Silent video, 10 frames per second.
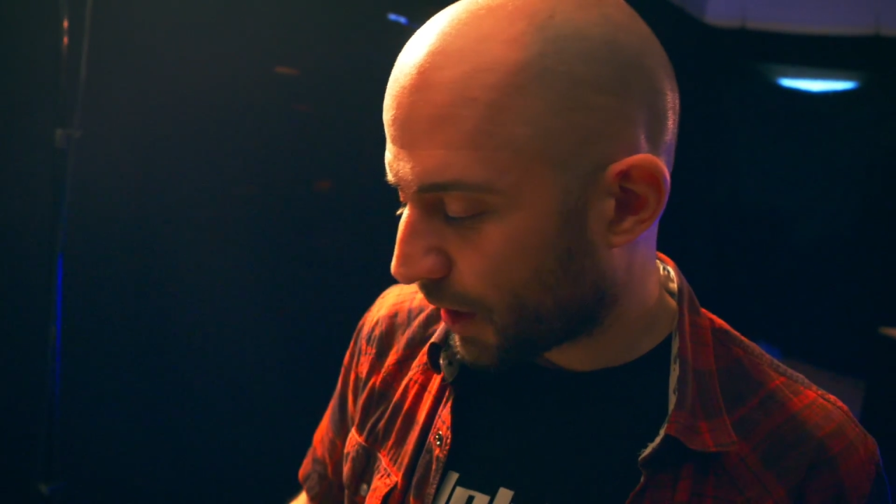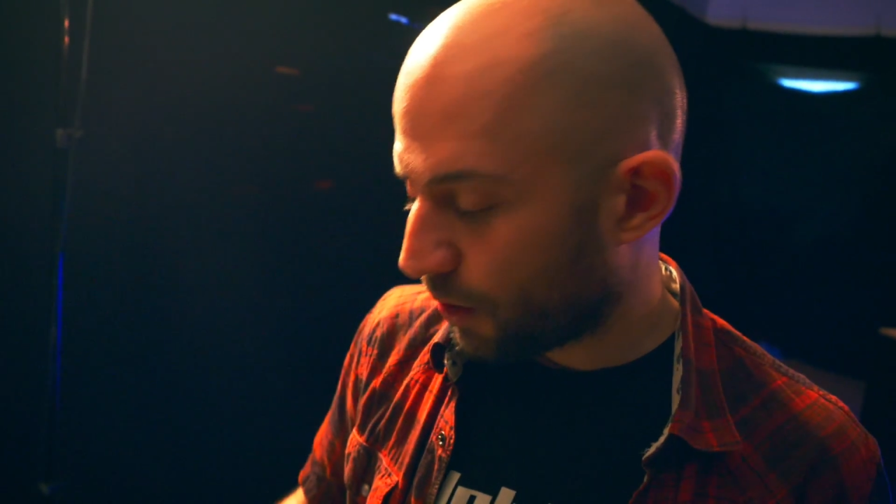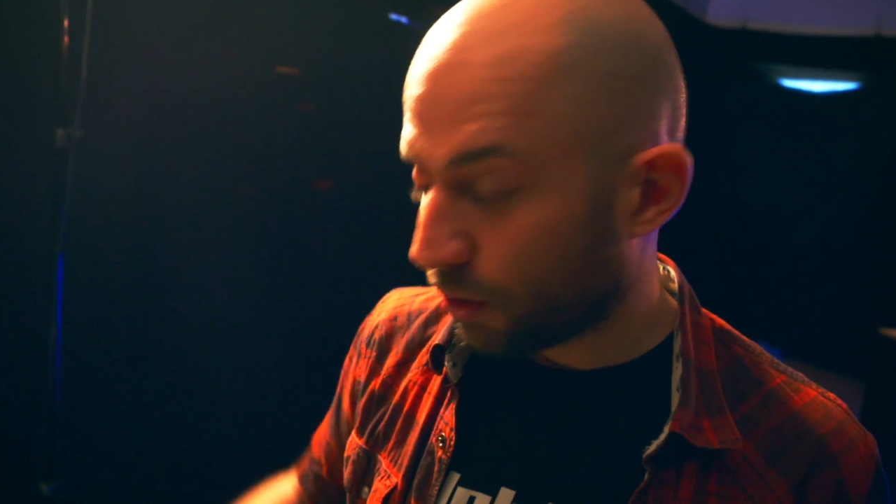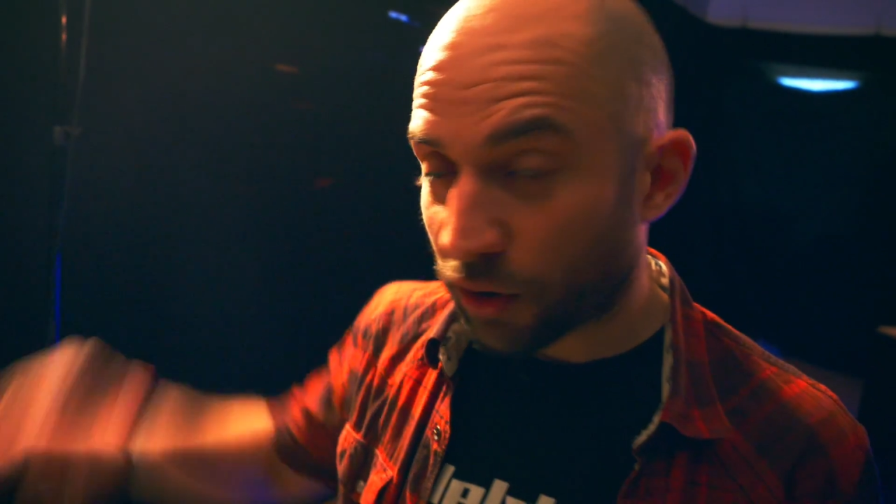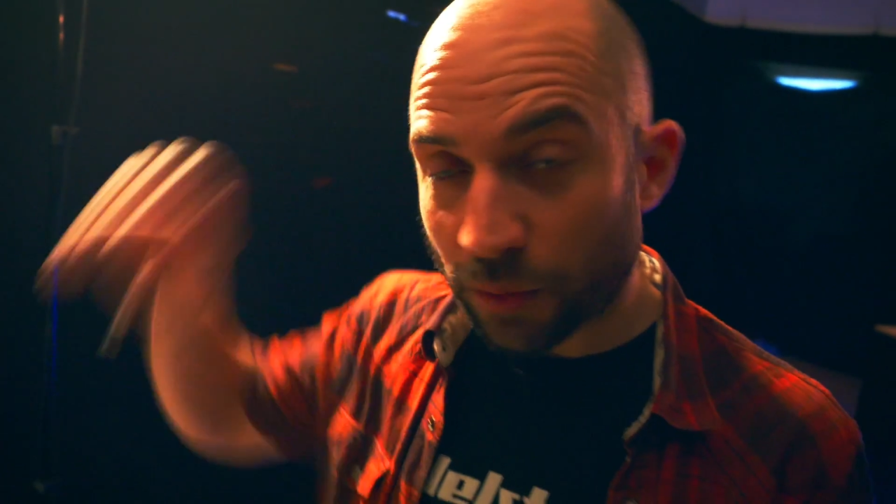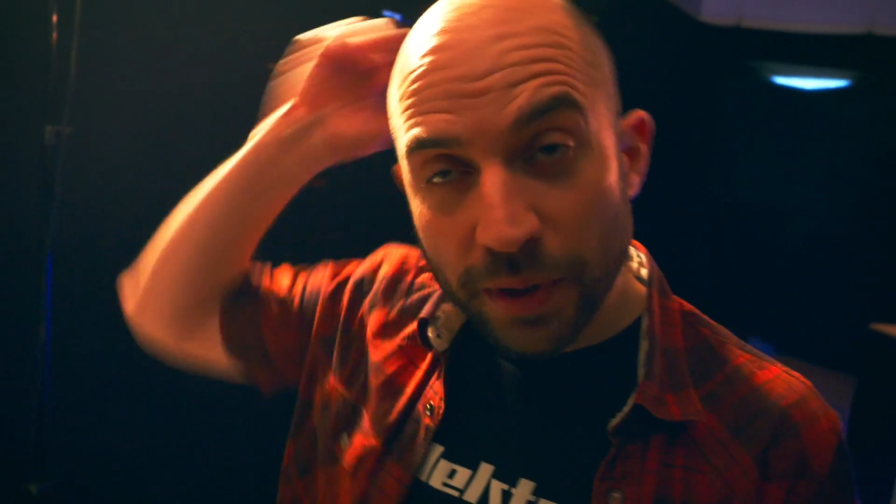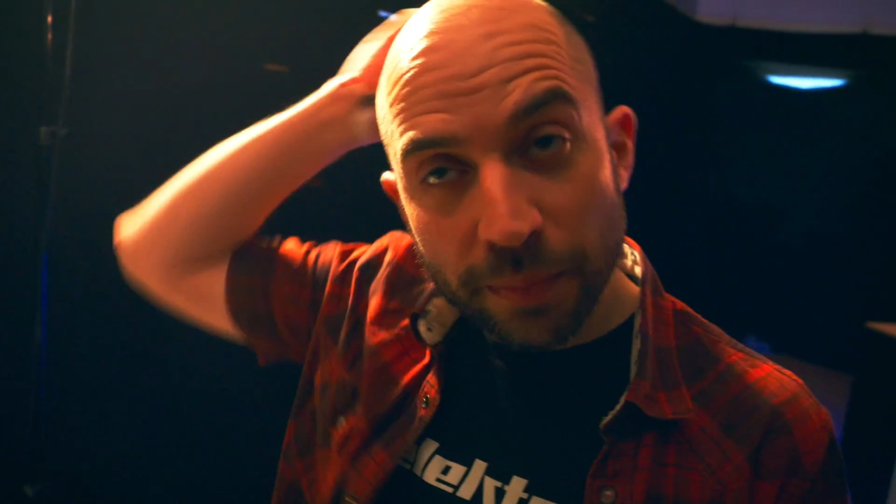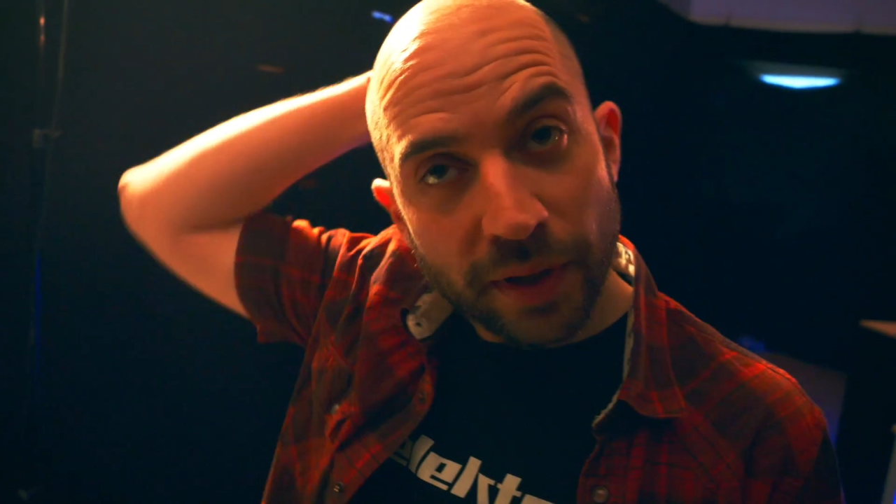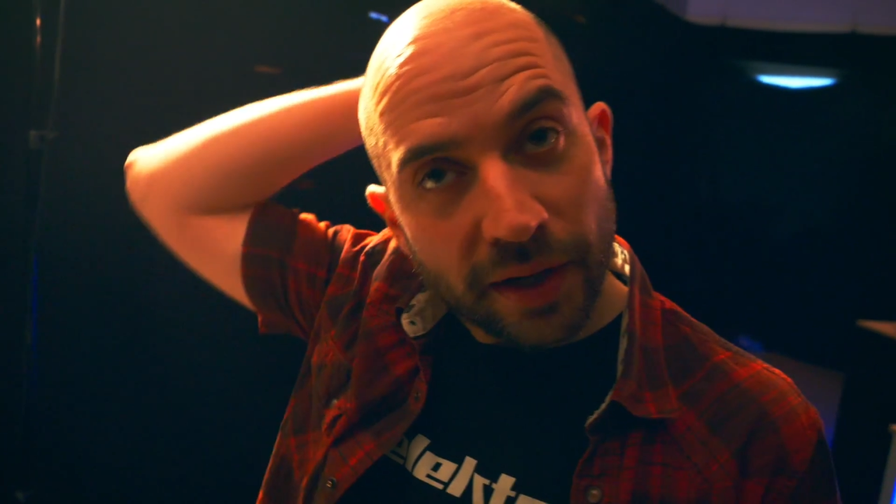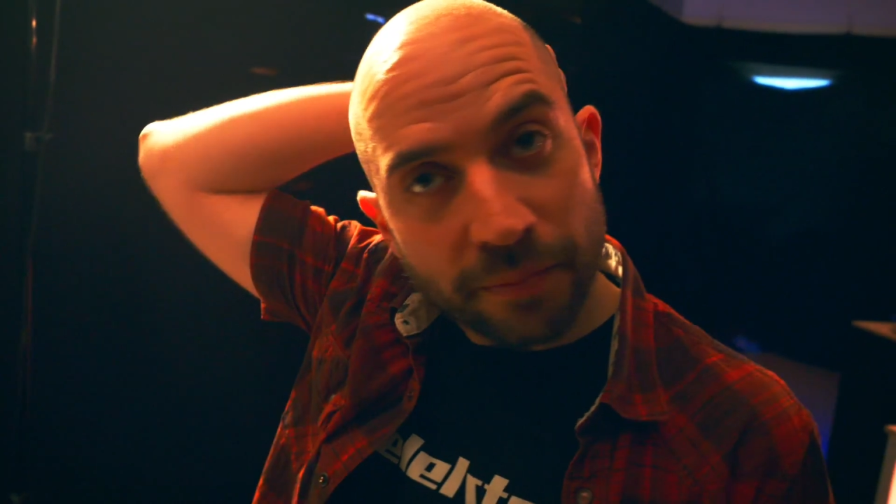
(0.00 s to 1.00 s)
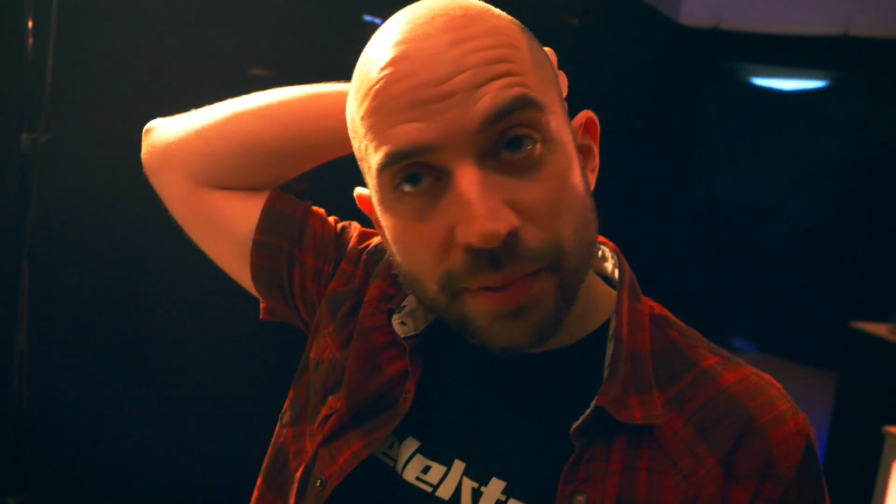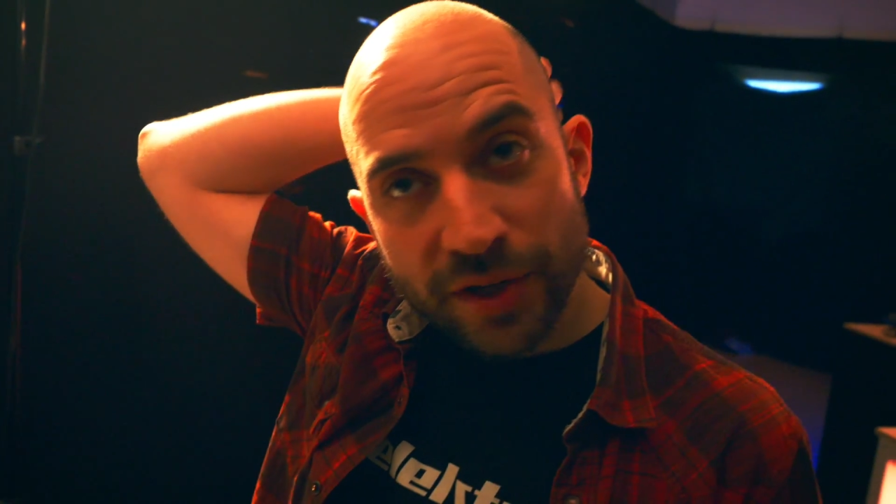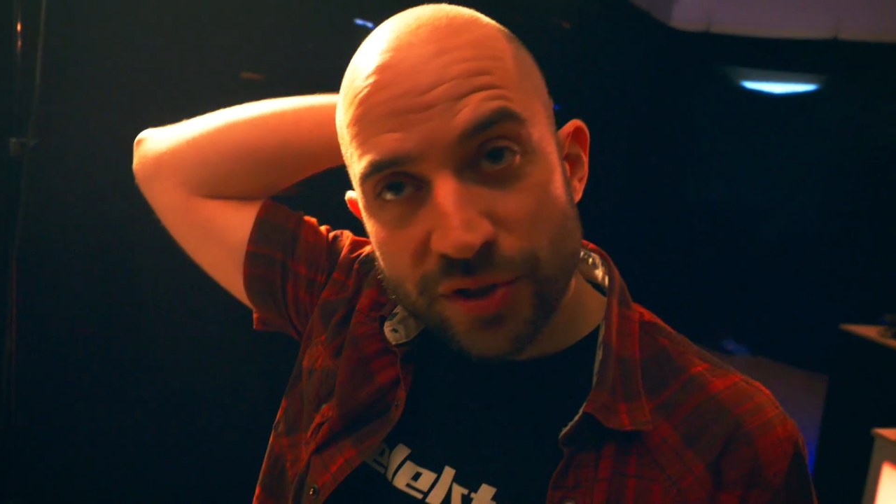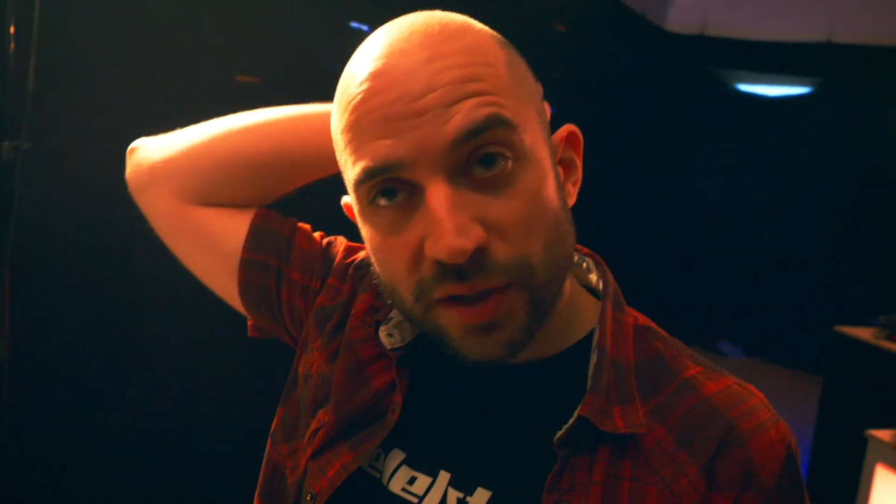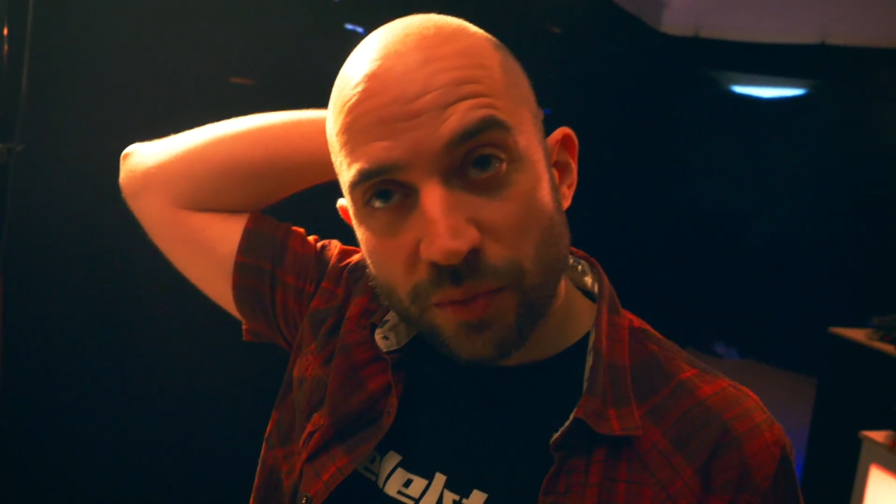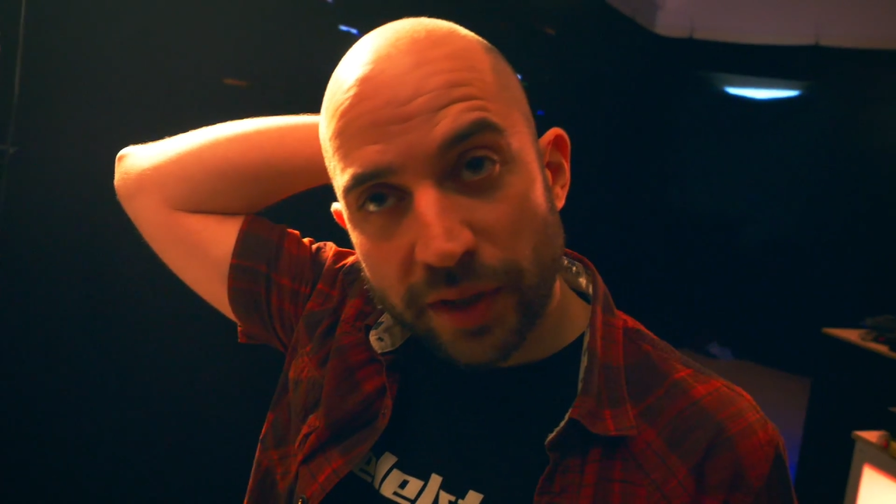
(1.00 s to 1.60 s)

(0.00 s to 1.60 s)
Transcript: I know a lot of people are impatient and